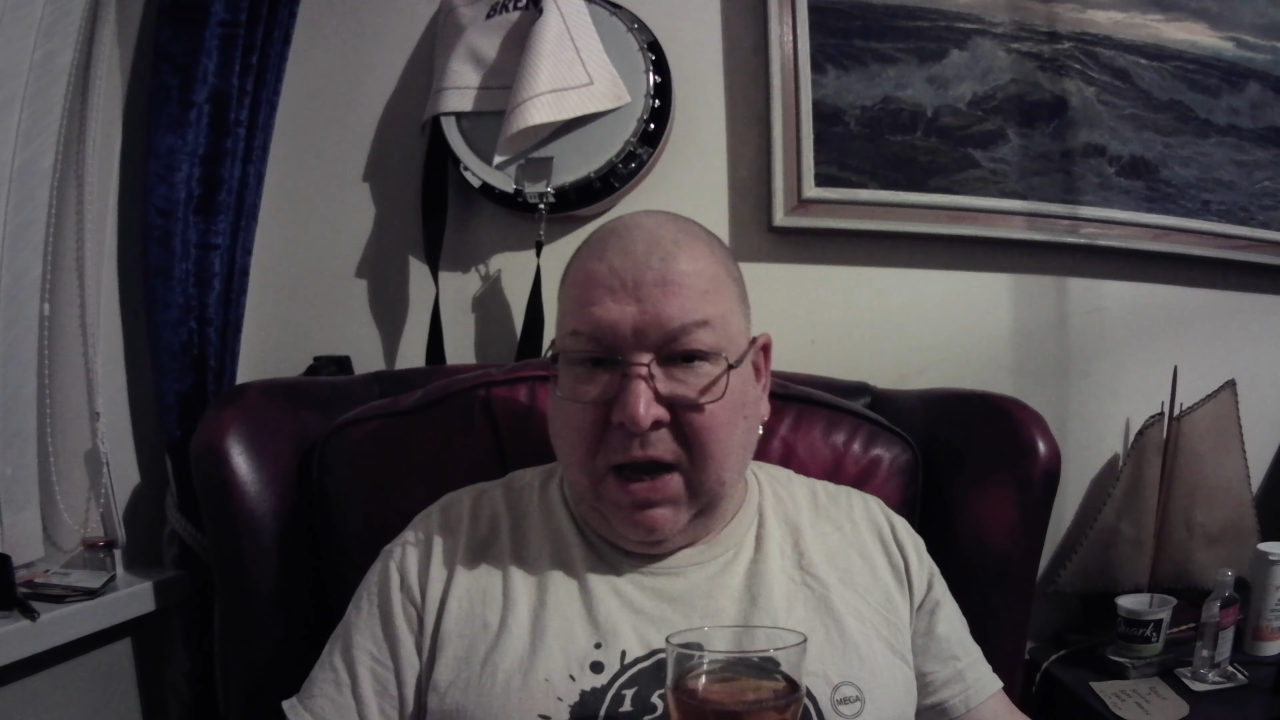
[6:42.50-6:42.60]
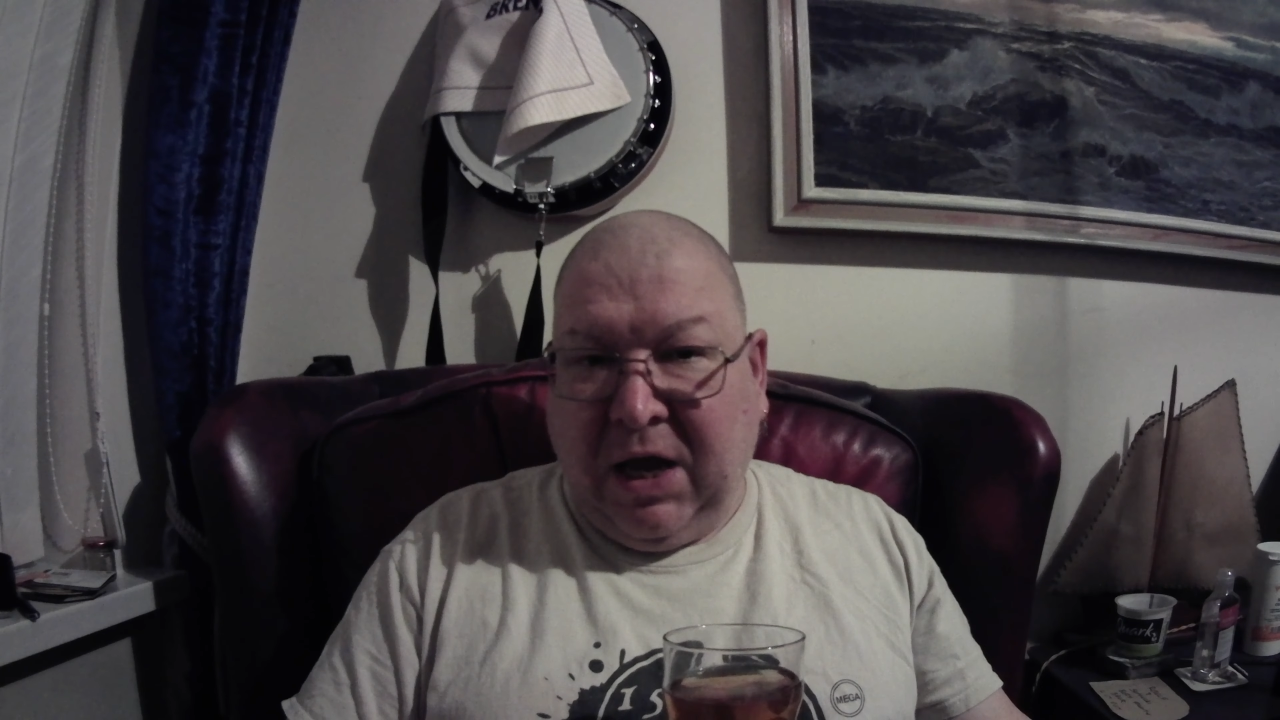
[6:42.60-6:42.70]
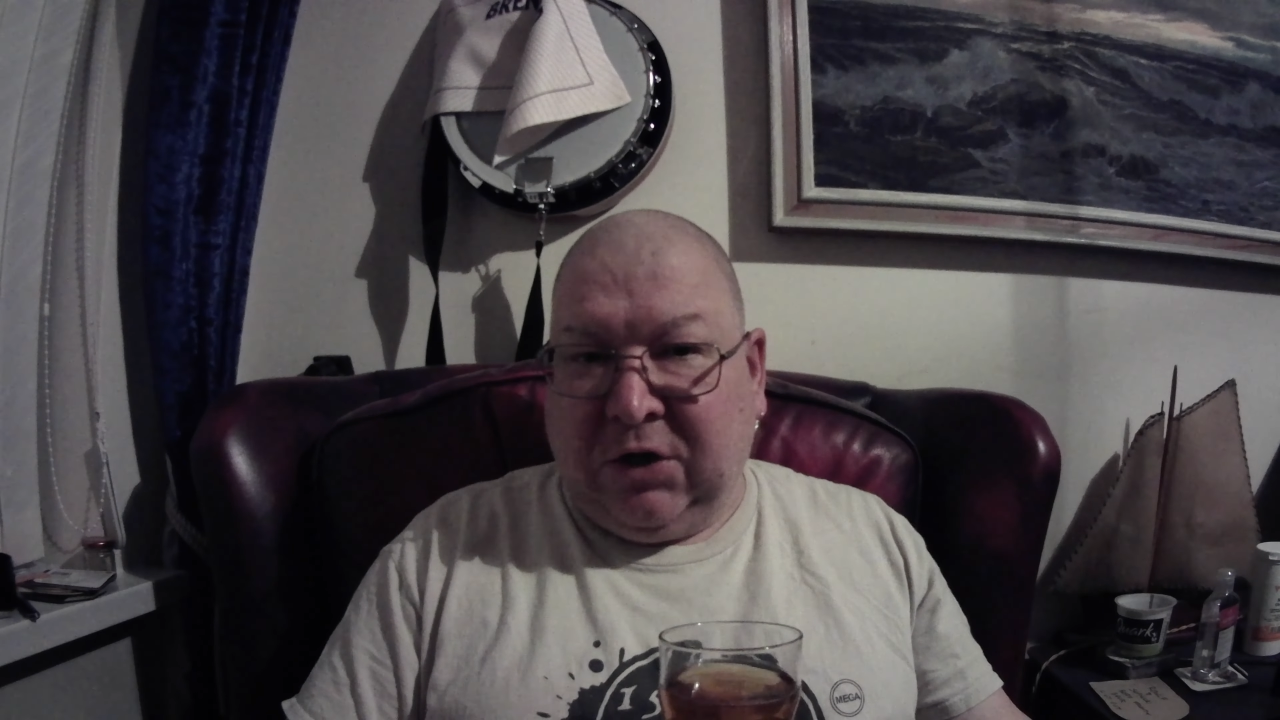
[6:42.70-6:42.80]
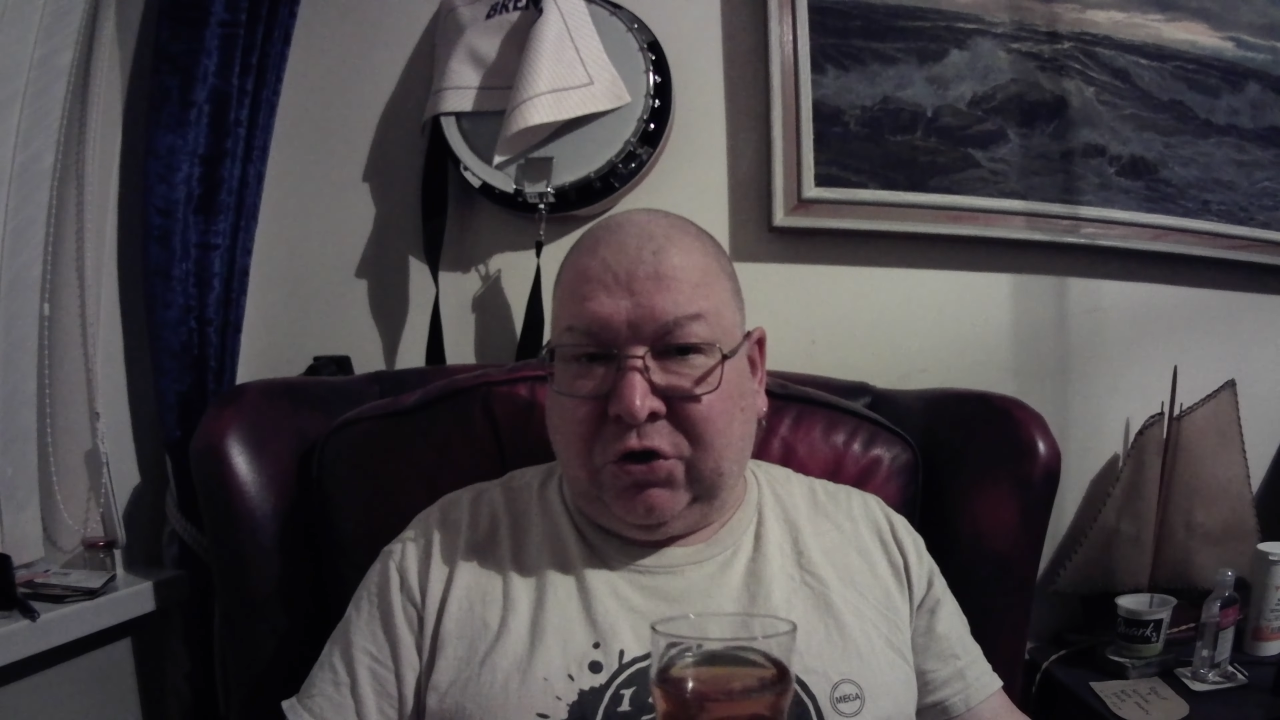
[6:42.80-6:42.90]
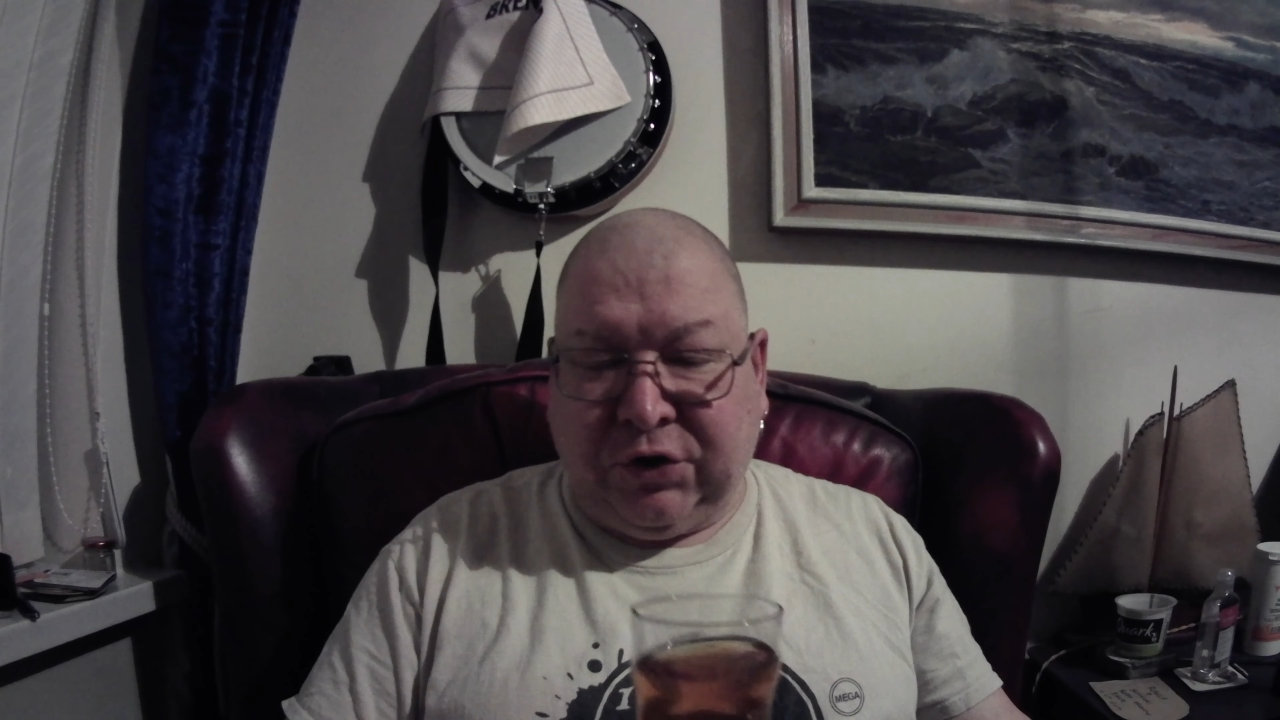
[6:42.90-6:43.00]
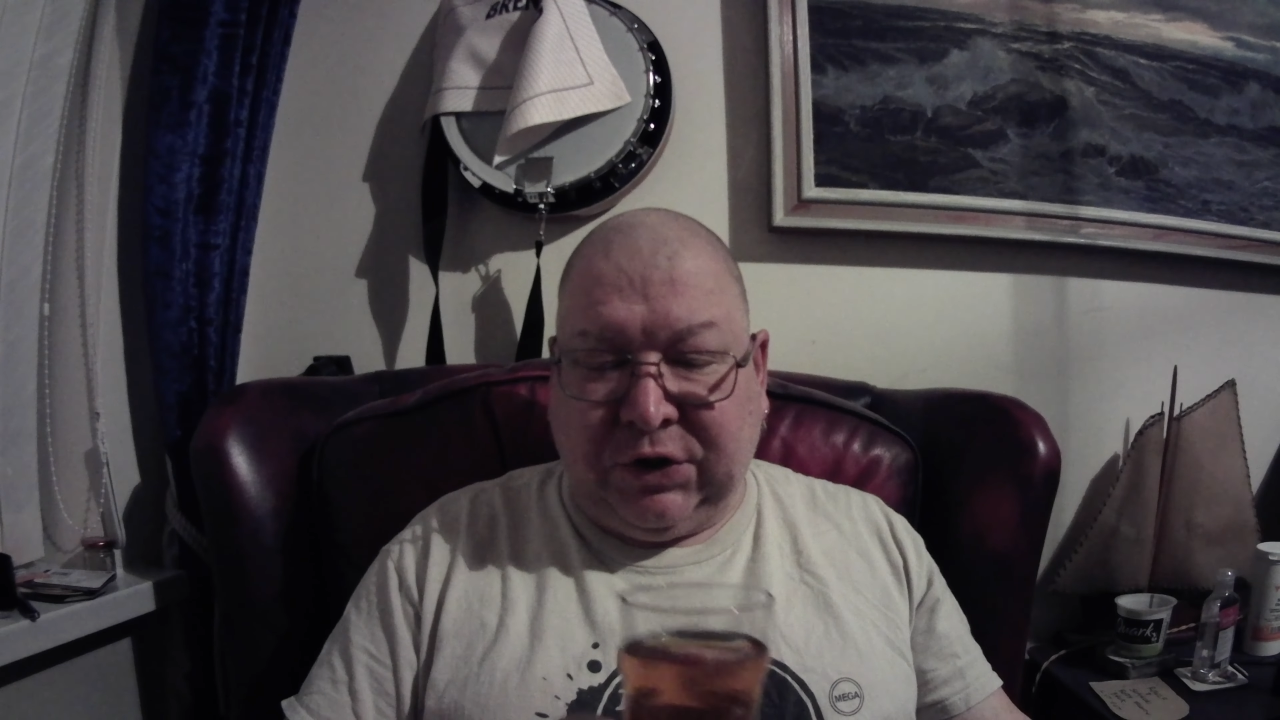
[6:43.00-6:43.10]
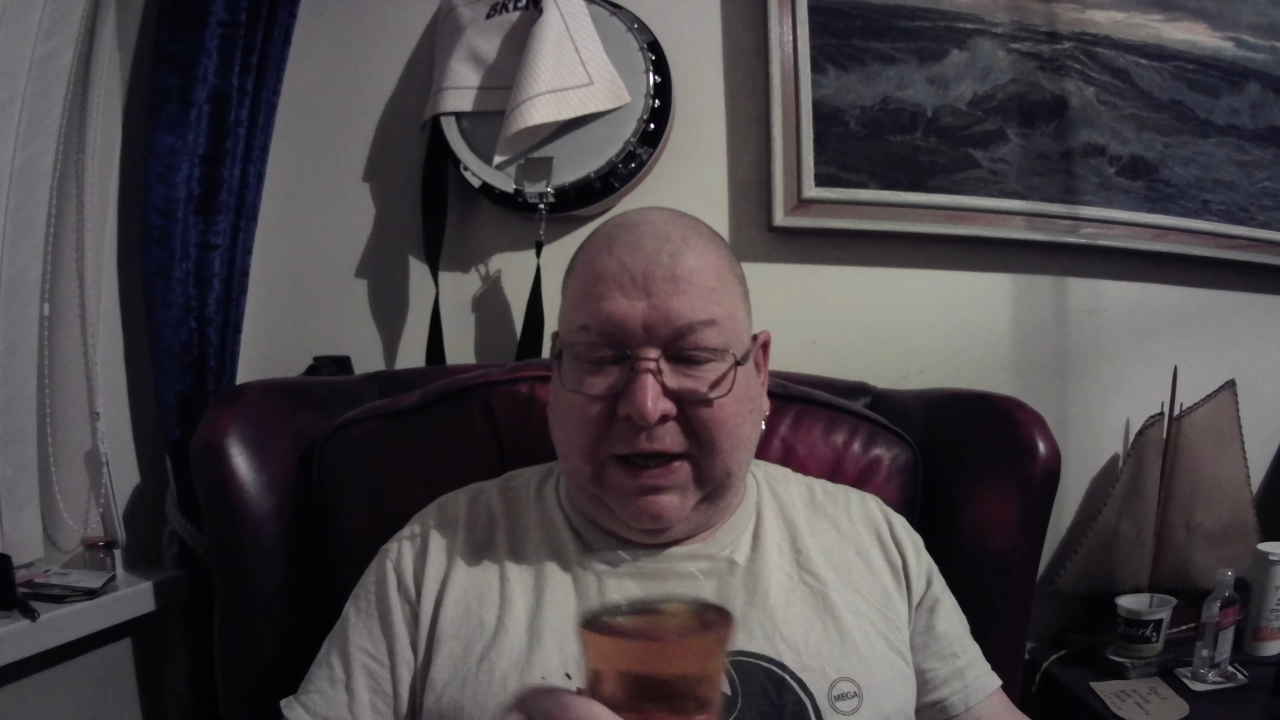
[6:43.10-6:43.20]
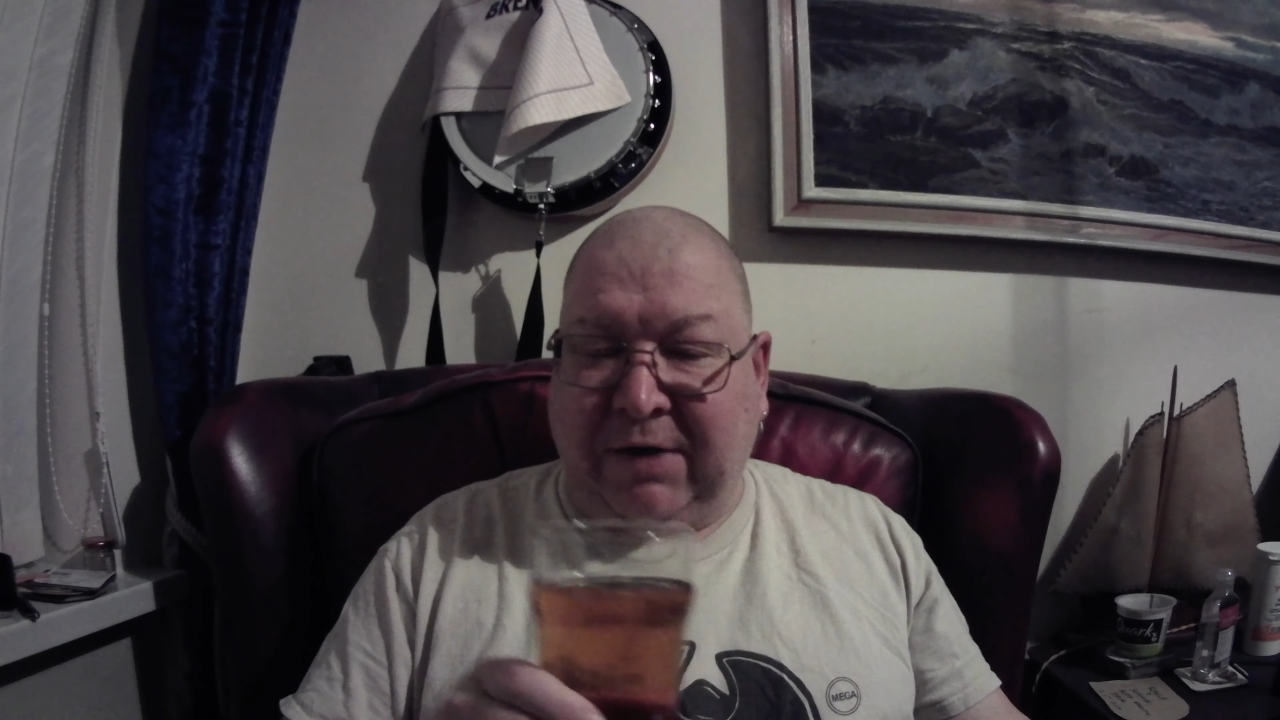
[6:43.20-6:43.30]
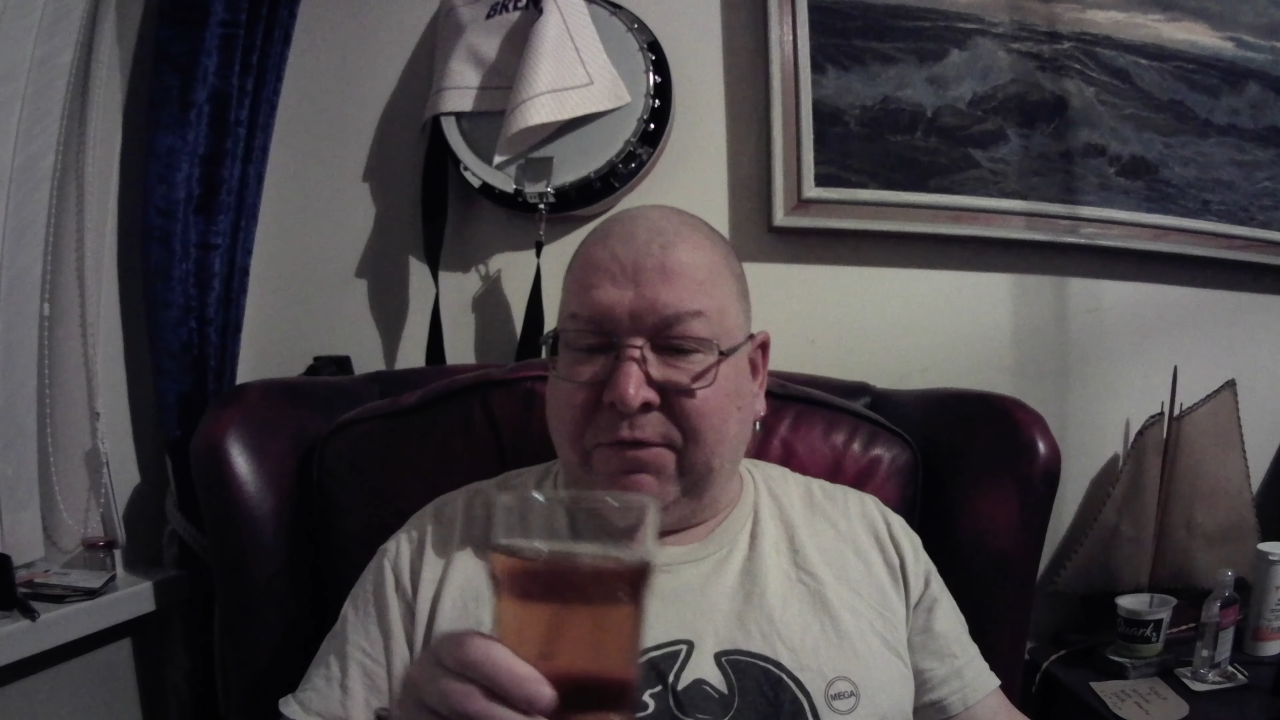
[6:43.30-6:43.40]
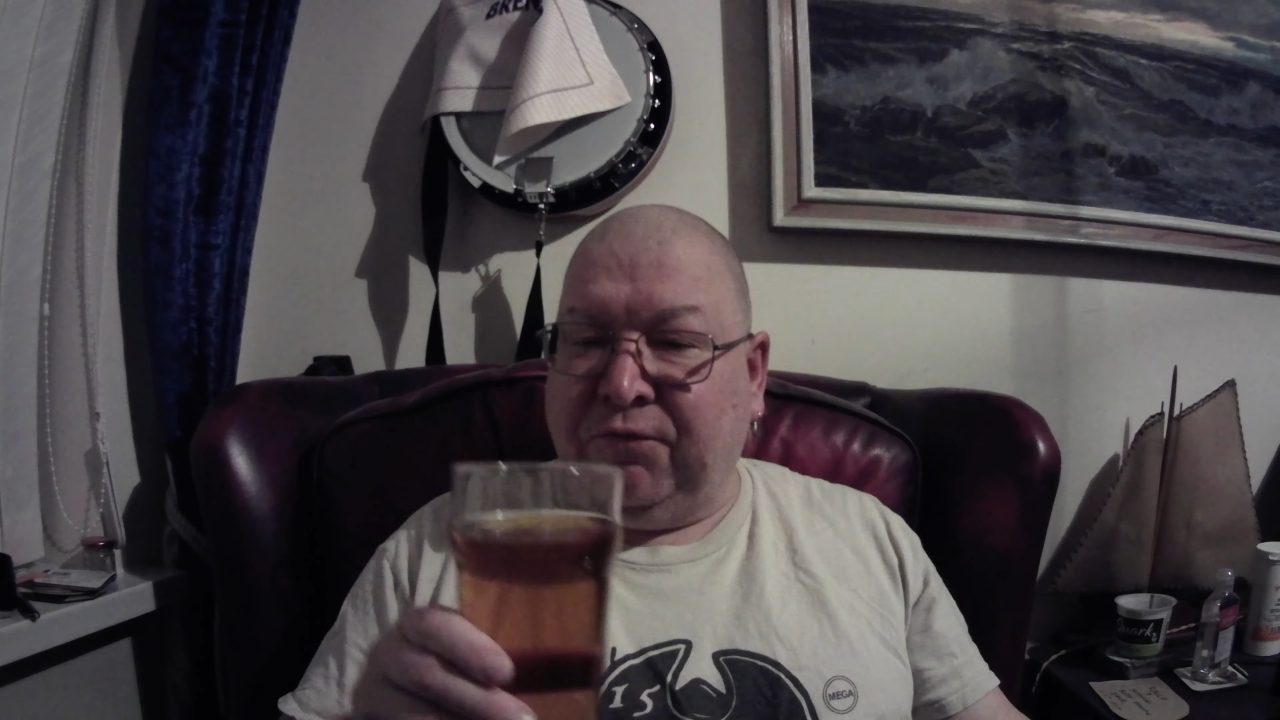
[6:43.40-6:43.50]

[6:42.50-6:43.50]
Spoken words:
Doesn't even